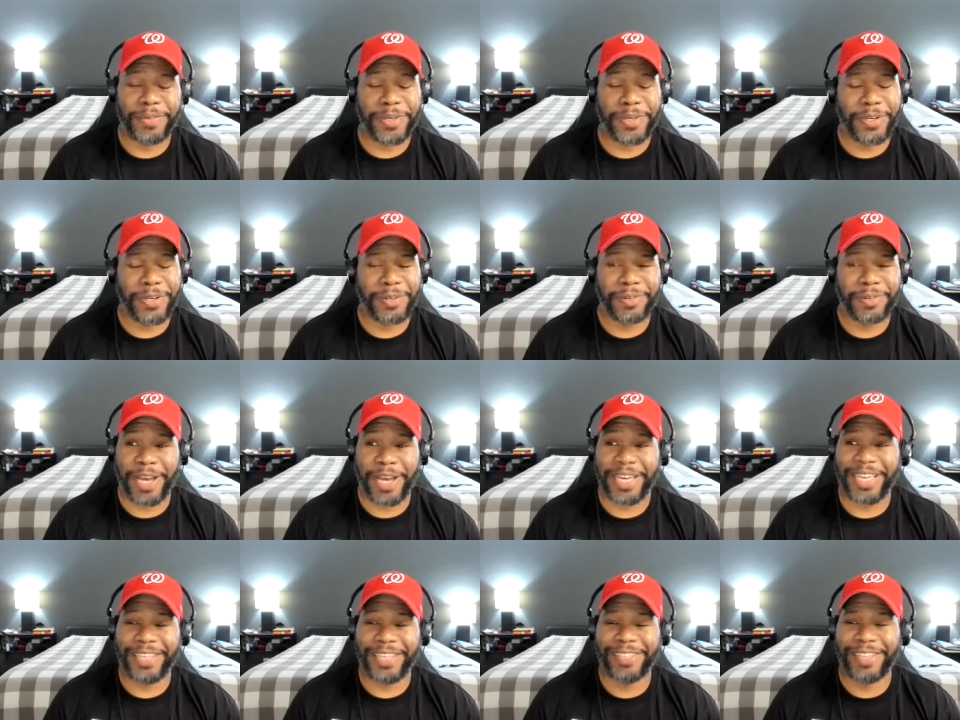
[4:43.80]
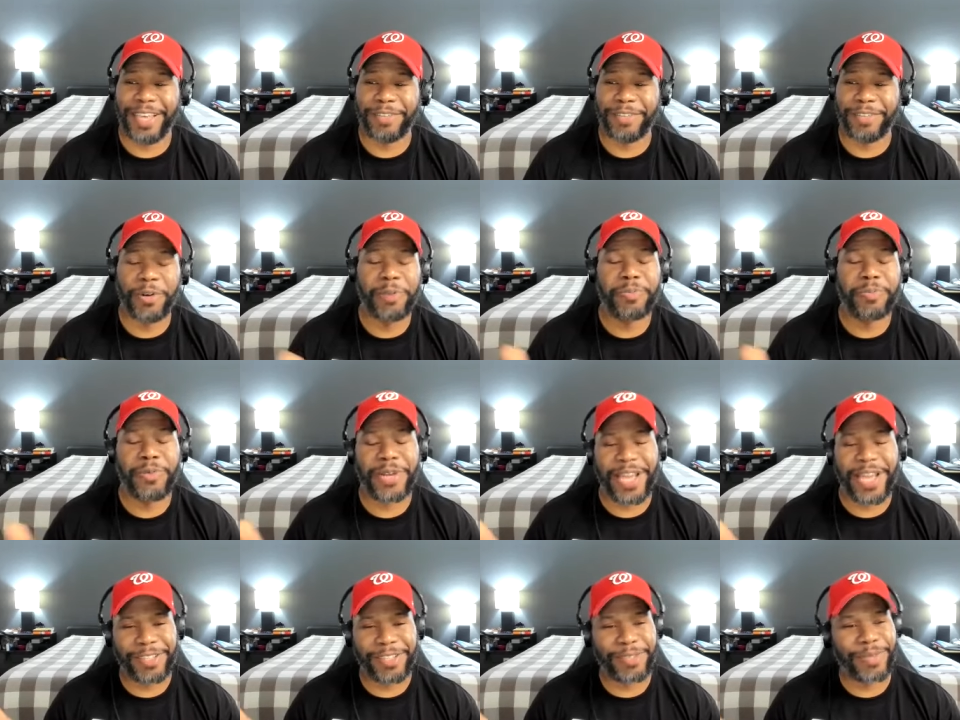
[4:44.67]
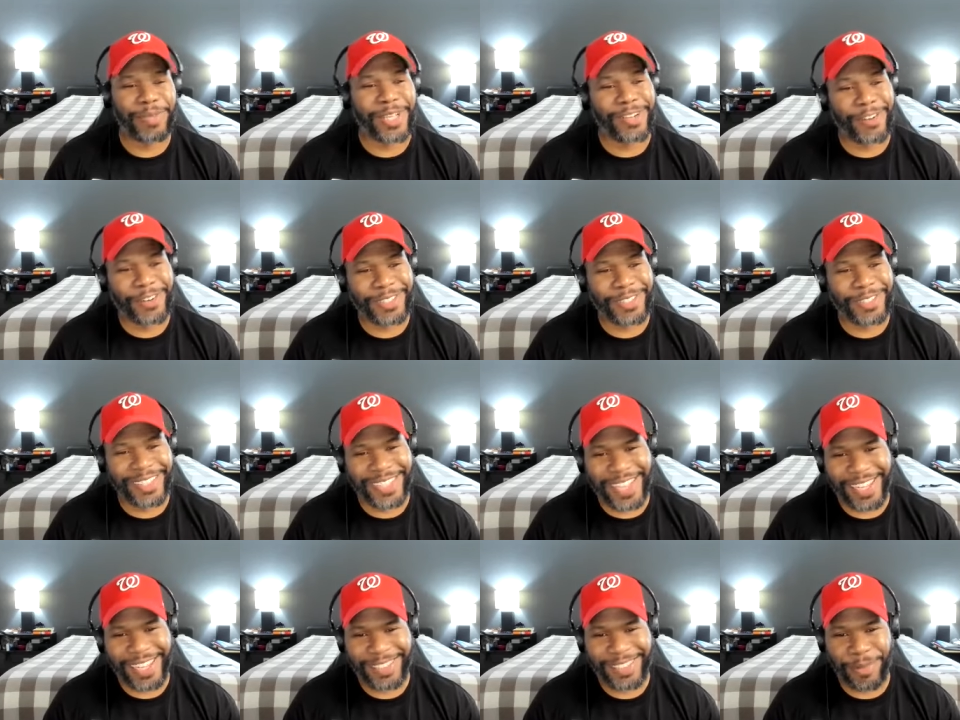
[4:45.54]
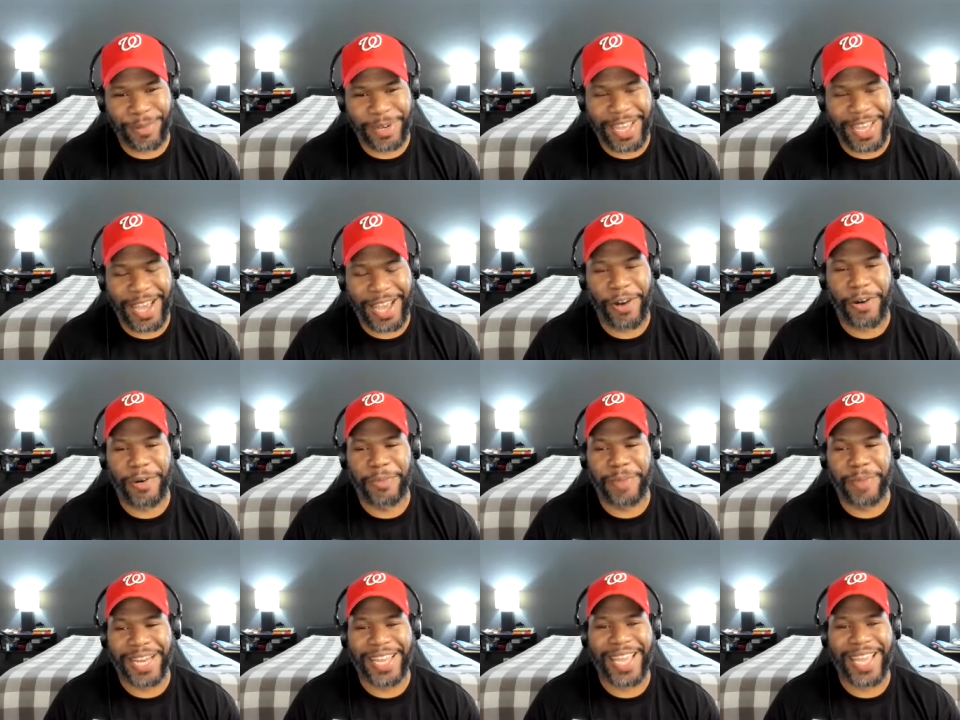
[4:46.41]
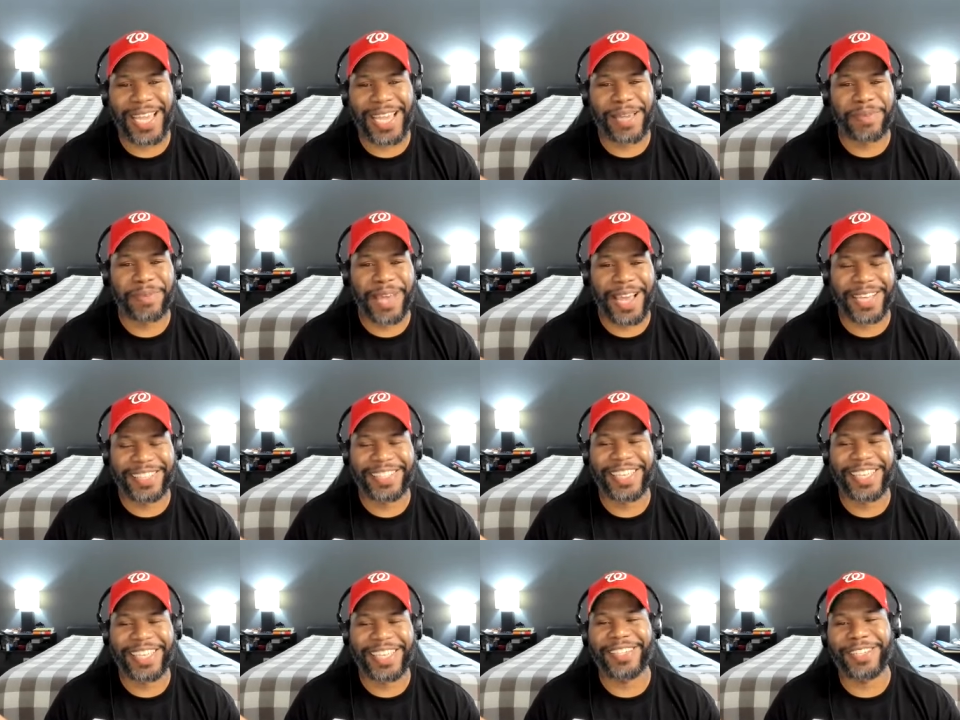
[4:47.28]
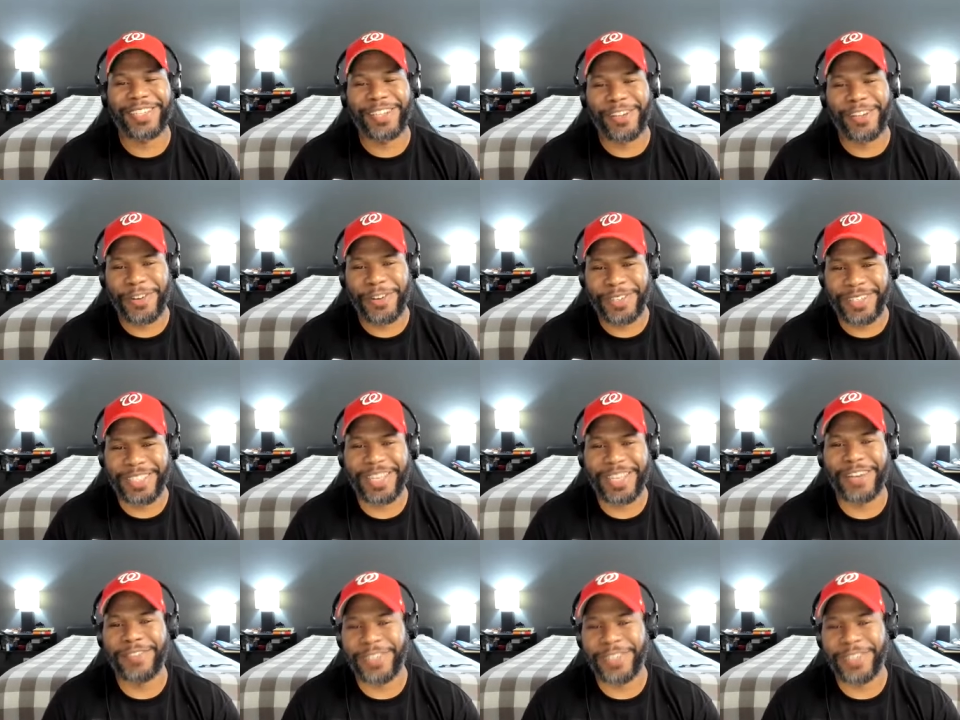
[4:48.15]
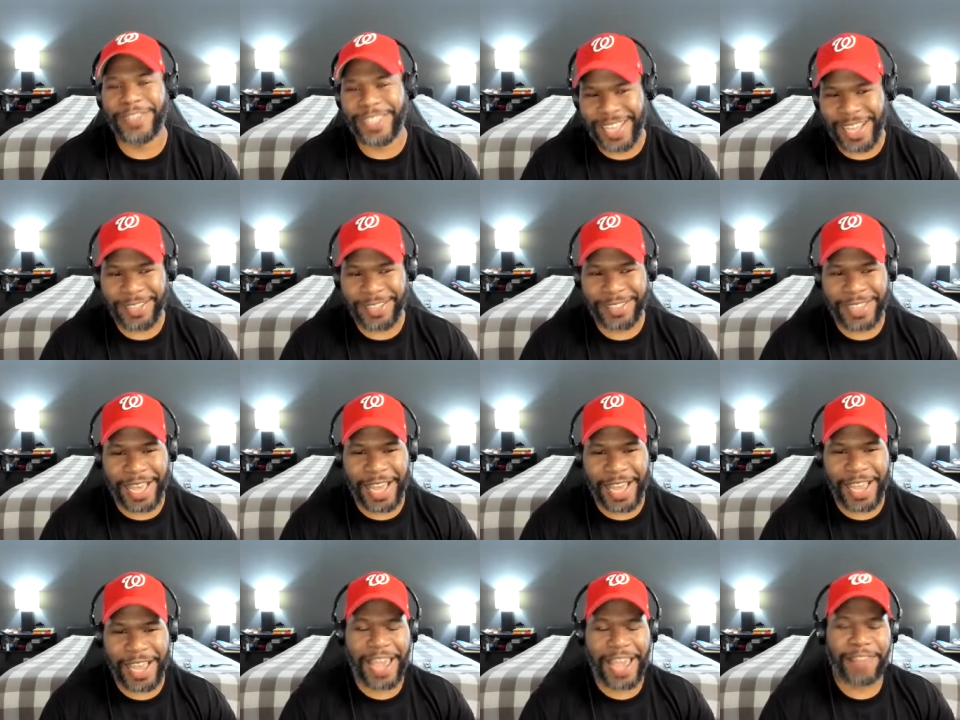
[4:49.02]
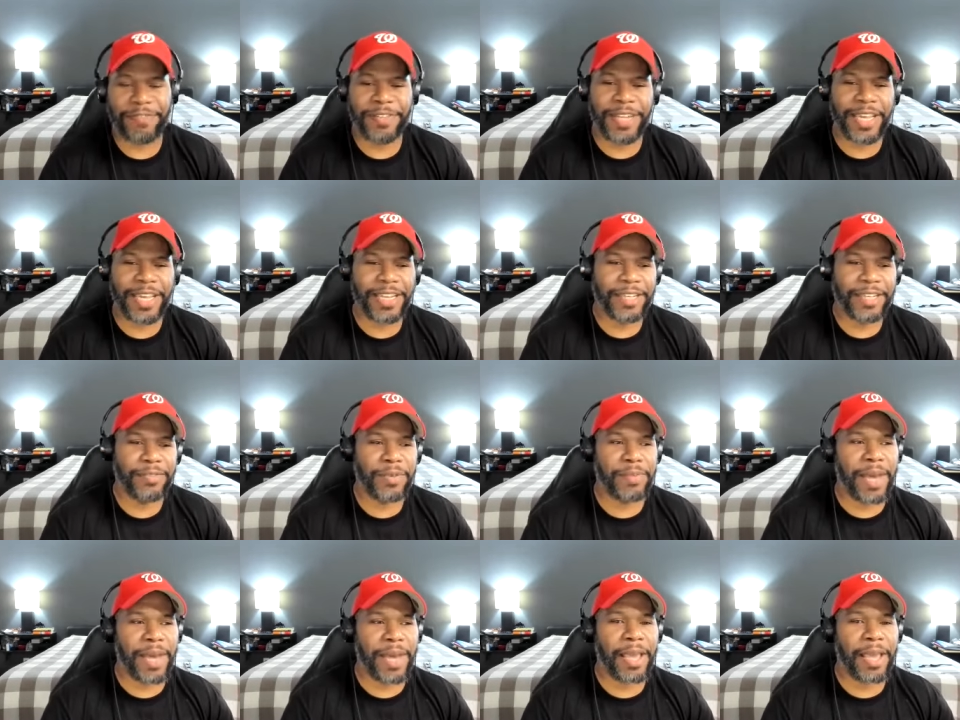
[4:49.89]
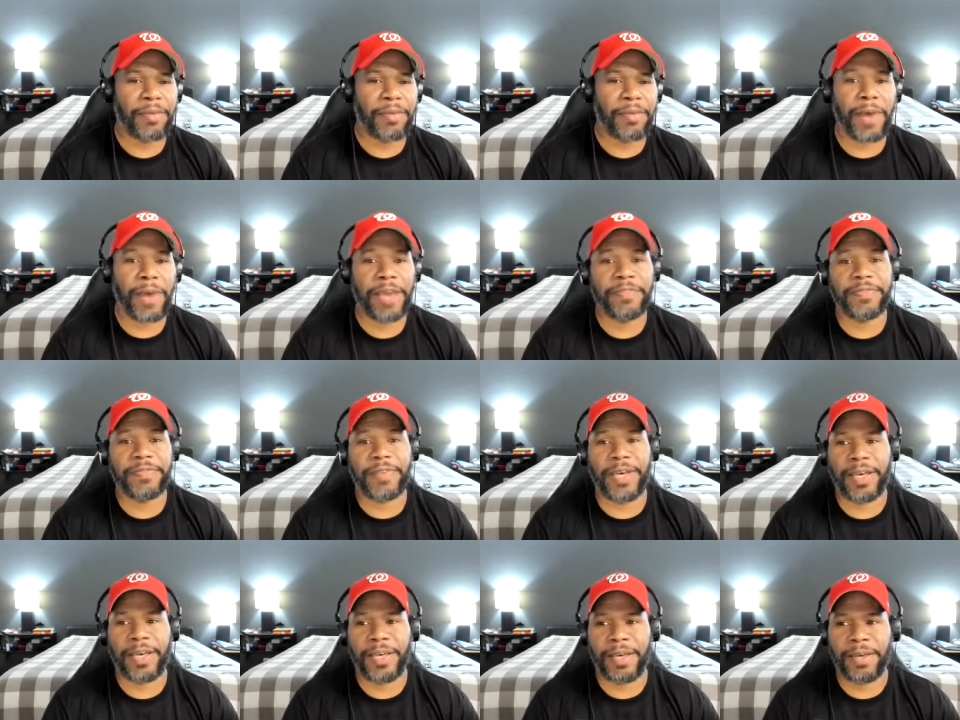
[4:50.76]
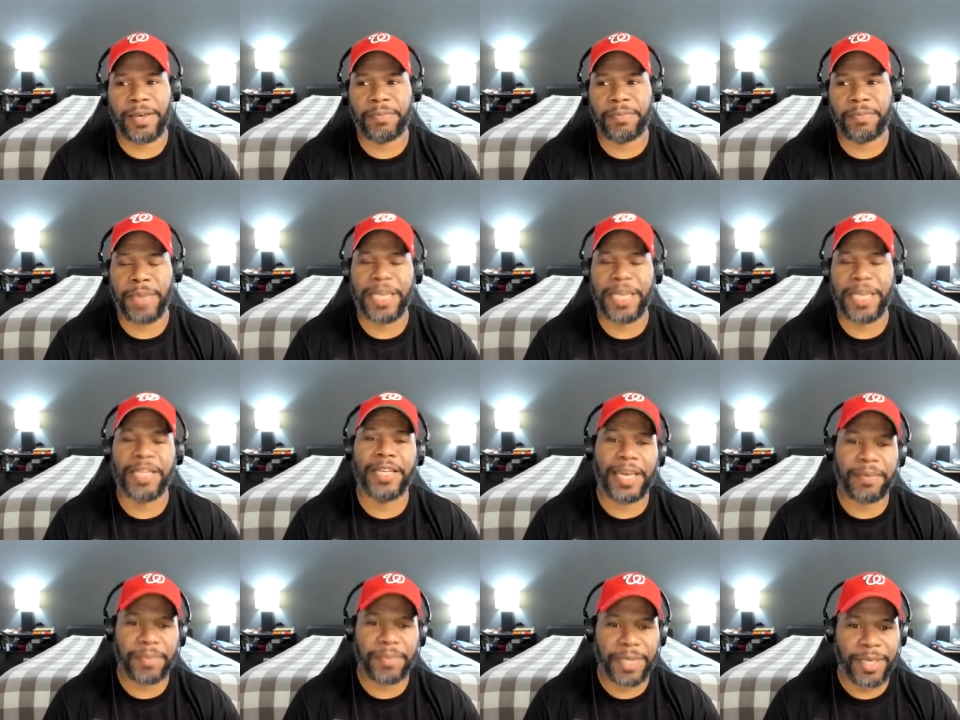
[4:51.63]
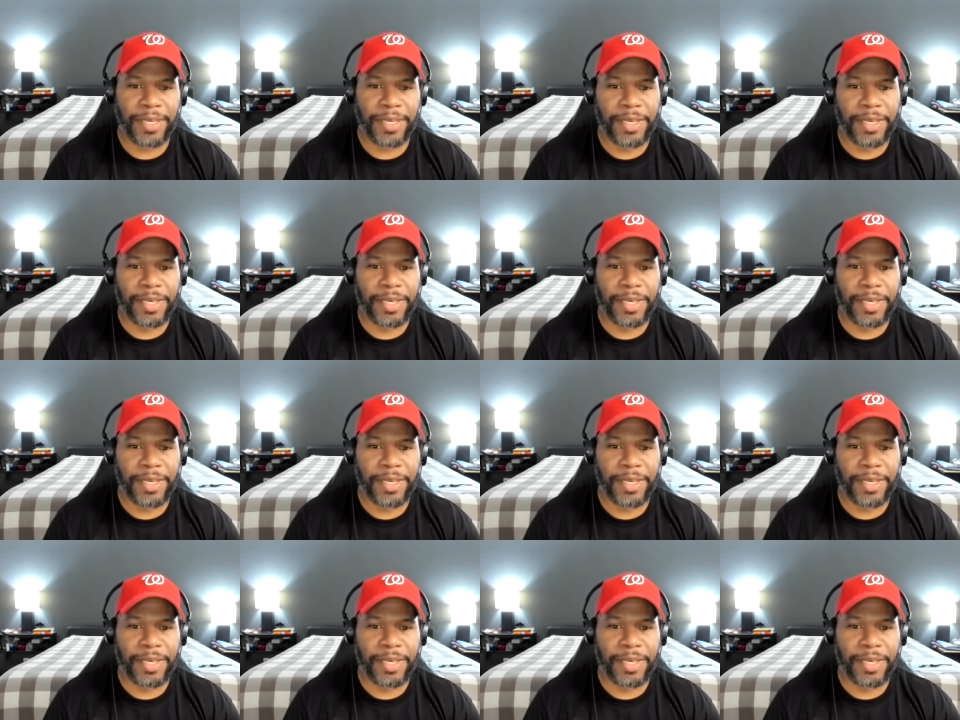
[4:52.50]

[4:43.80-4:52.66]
we're, I guess at one point I used to be Lawrence Gonzalez, but now my name has changed to Lawrence Delva Gonzalez. I hyphenated with my wife's uh, maiden name.